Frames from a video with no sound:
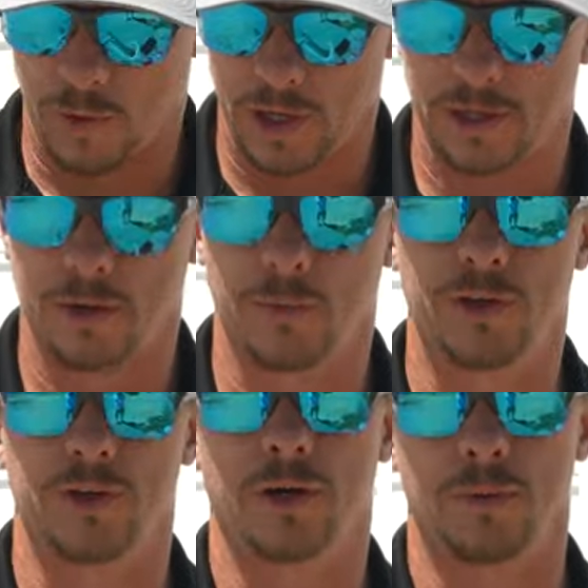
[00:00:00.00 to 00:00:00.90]
of wind and we
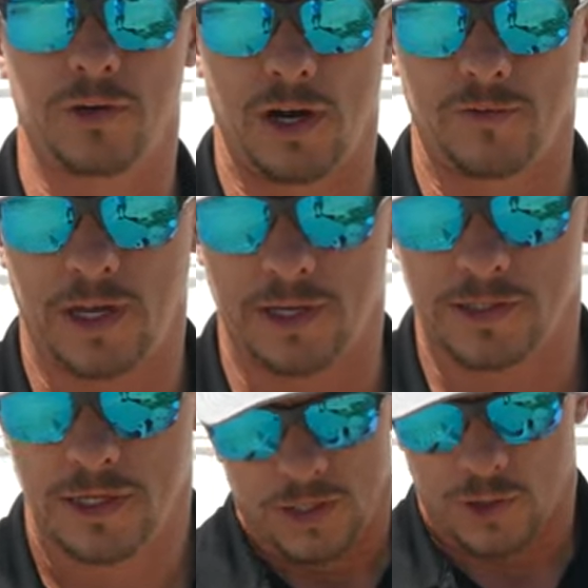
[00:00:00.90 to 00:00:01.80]
do double drive
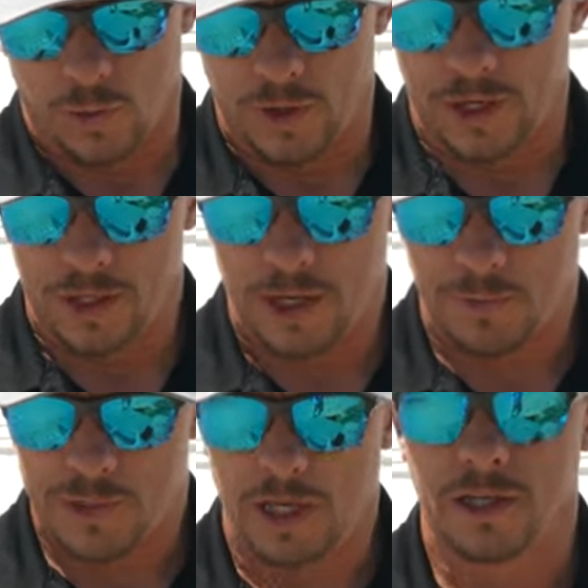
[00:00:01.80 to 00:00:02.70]
gates. So we ended
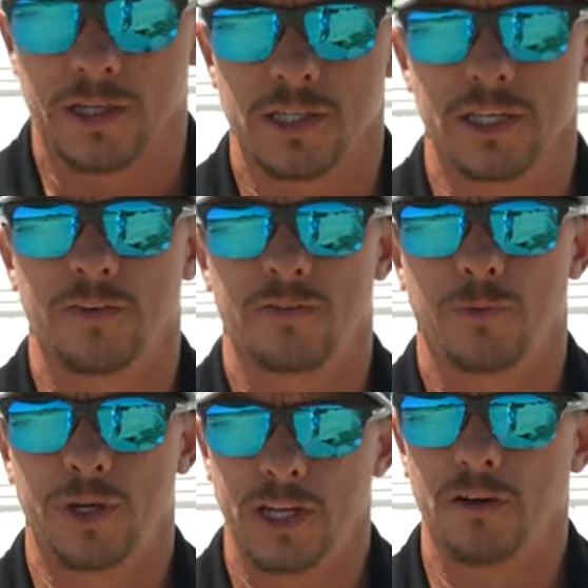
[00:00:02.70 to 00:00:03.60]
up setting a sleeve.
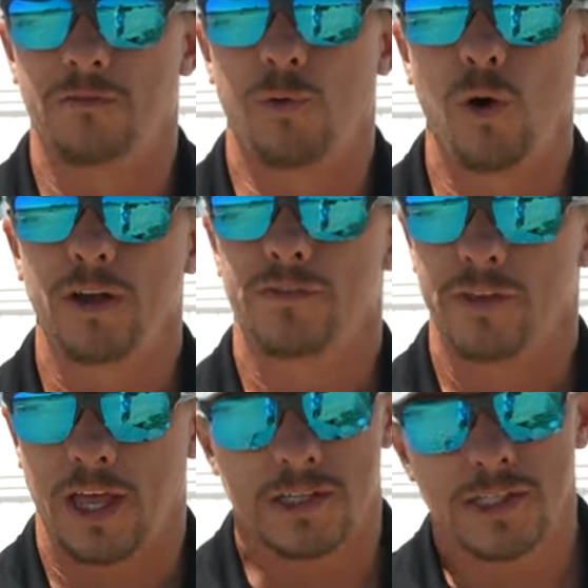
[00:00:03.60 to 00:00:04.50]
We need a void for
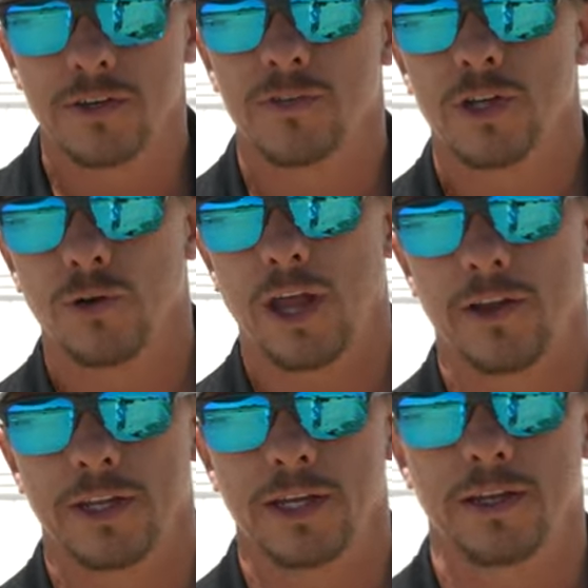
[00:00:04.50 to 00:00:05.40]
that sleeve to go
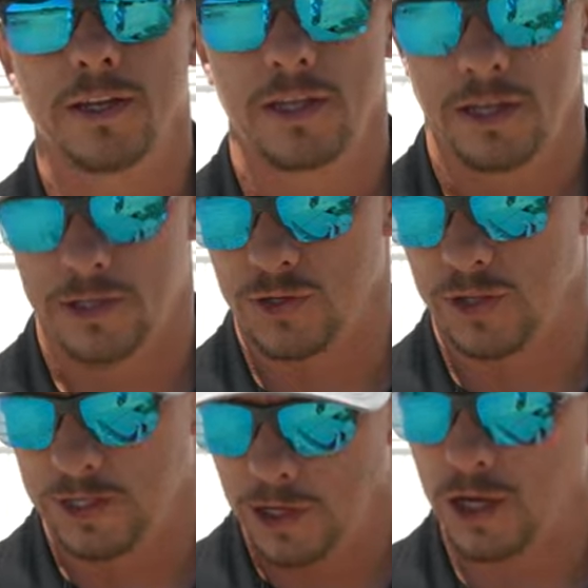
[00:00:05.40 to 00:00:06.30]
down in. And so
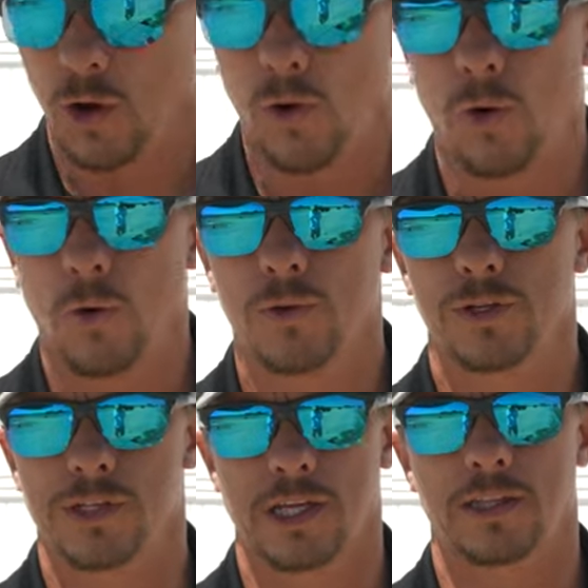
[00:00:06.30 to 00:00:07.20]
they dug a hole
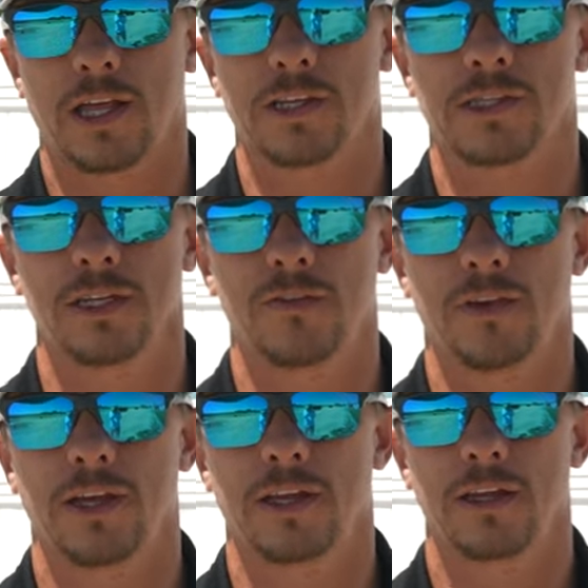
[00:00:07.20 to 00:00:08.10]
to set that sleeve
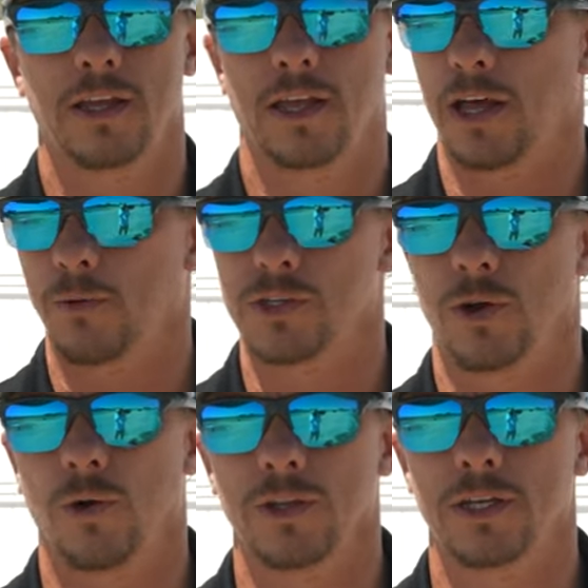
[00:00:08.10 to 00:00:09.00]
in and that was the
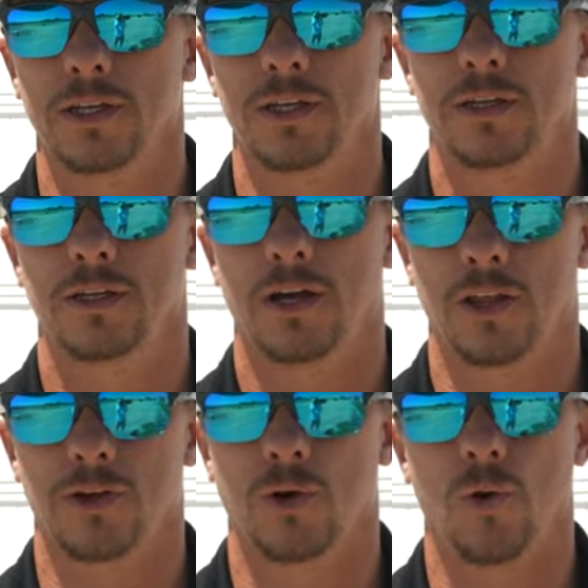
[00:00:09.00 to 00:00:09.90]
only
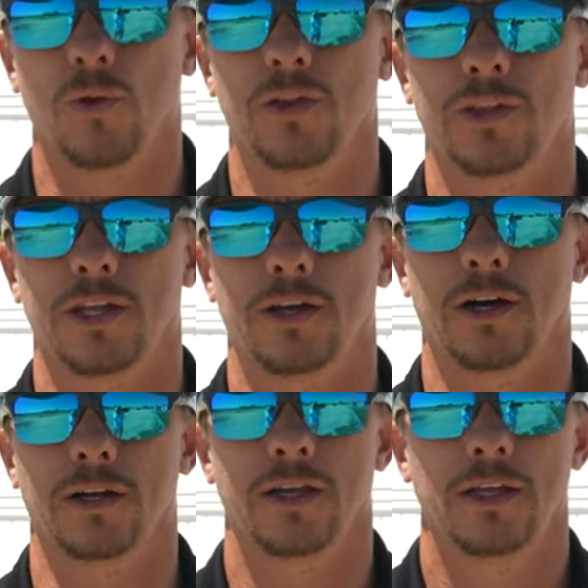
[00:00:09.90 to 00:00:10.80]
other hole that they
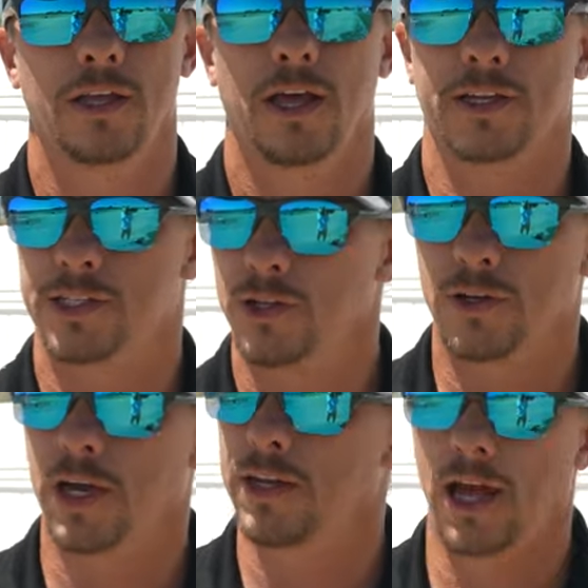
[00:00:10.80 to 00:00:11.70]
dug. That's still
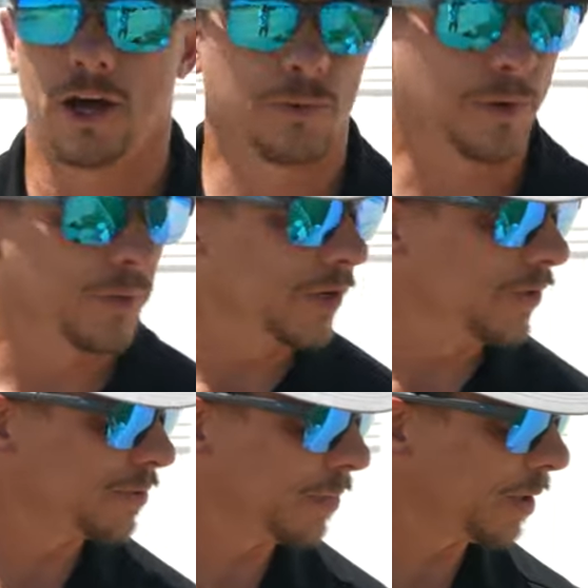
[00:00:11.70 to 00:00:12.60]
cut down where we
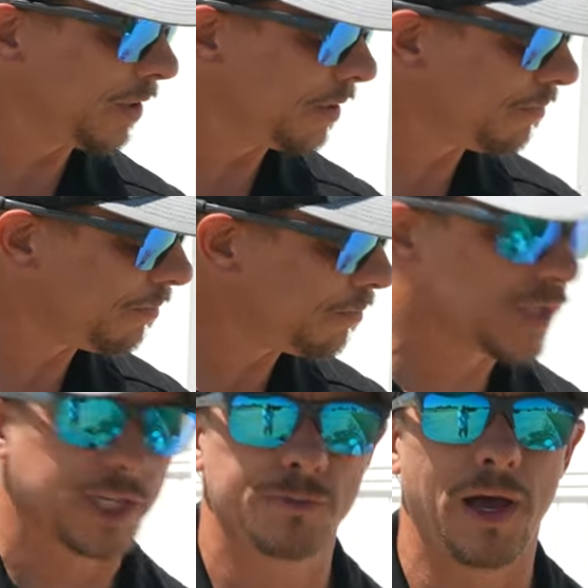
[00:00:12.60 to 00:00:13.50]
used maybe
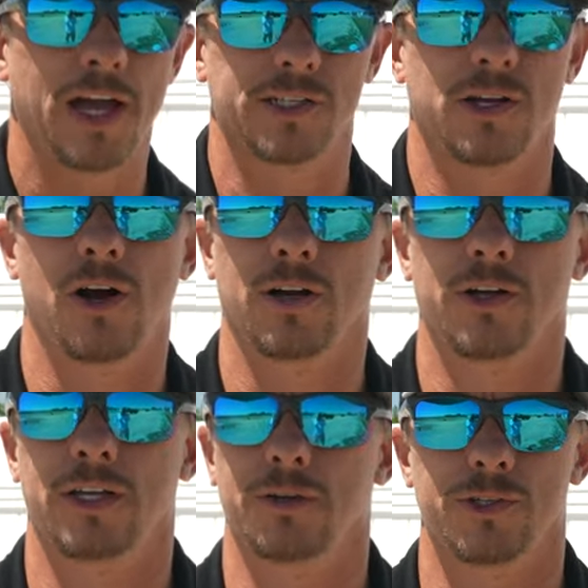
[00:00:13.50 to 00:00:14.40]
six bags of
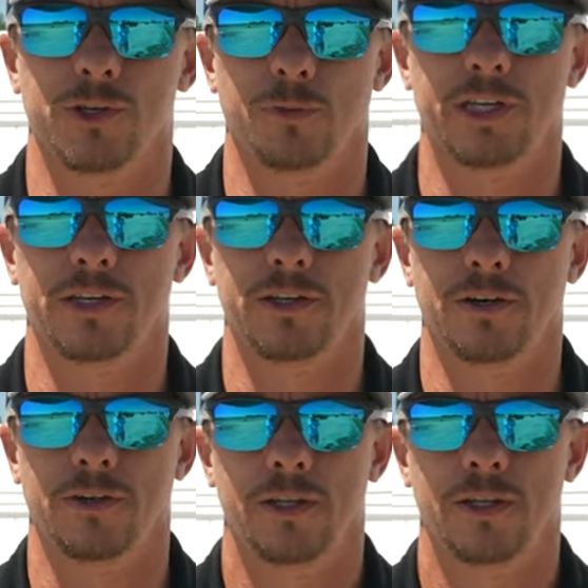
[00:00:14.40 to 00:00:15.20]
concrete, it was no big deal.